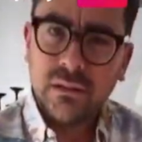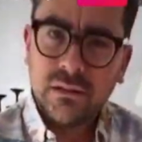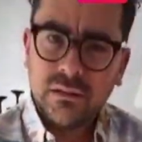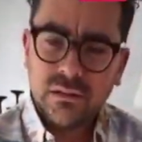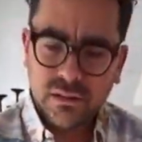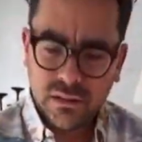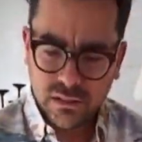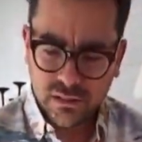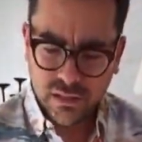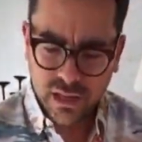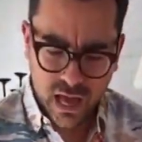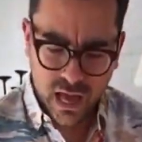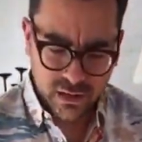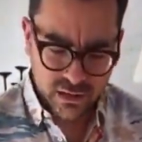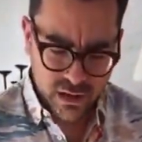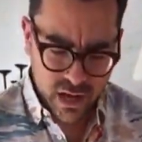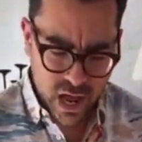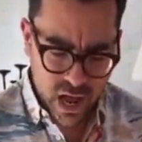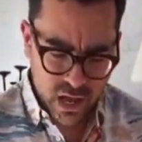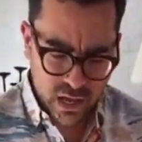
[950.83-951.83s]
Does that
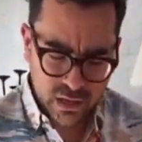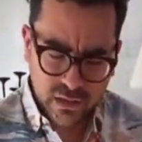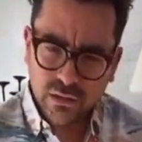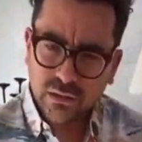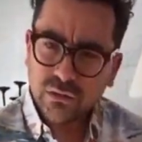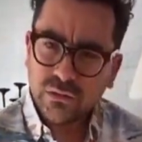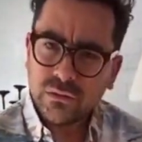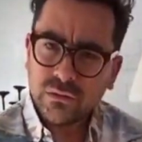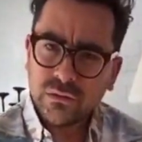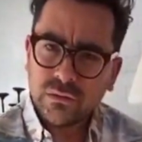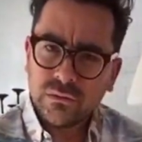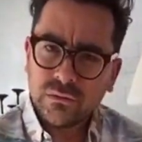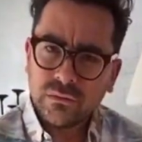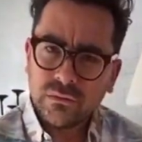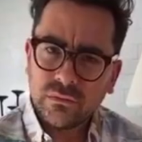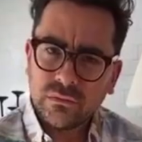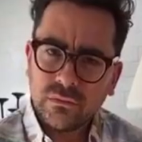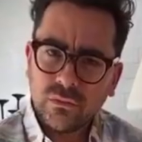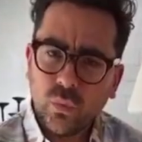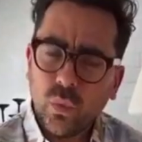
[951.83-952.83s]
not,
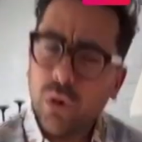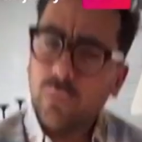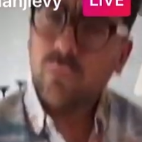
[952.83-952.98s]
what